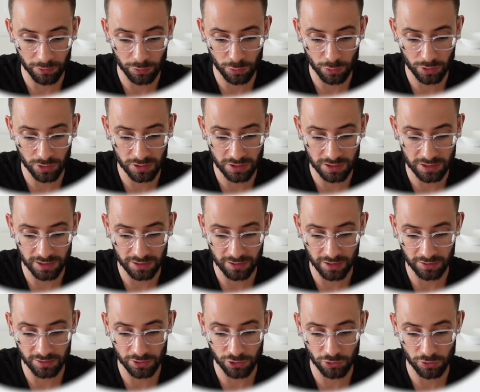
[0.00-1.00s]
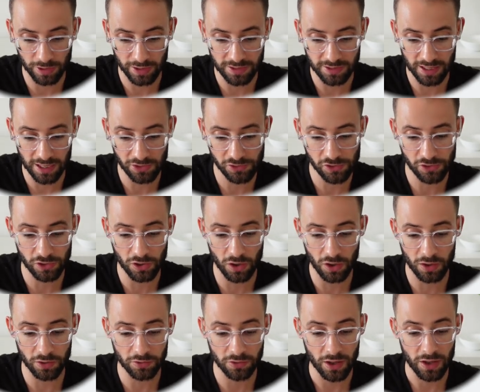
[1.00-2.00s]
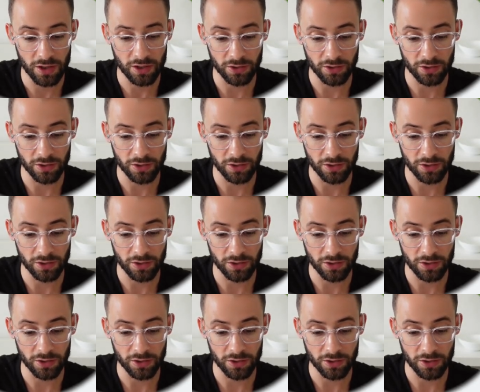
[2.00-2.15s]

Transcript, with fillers: you can see that the transaction cost